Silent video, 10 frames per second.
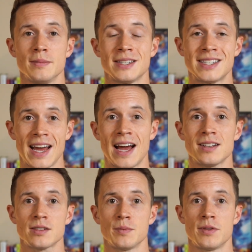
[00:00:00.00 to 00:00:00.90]
is
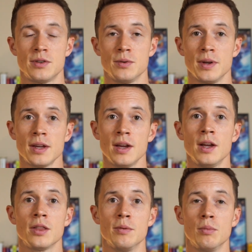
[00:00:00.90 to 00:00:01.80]
tasked with doing,
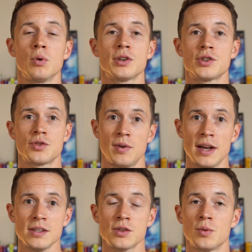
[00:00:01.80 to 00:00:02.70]
the more
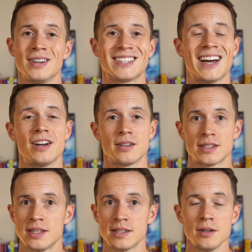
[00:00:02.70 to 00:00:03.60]
stress your entire
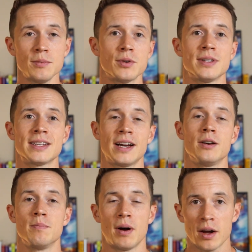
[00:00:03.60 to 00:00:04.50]
system, your
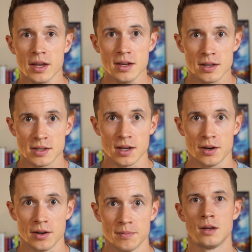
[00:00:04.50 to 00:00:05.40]
entire body is
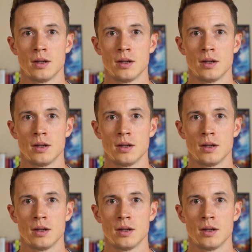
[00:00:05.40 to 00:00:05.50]
under.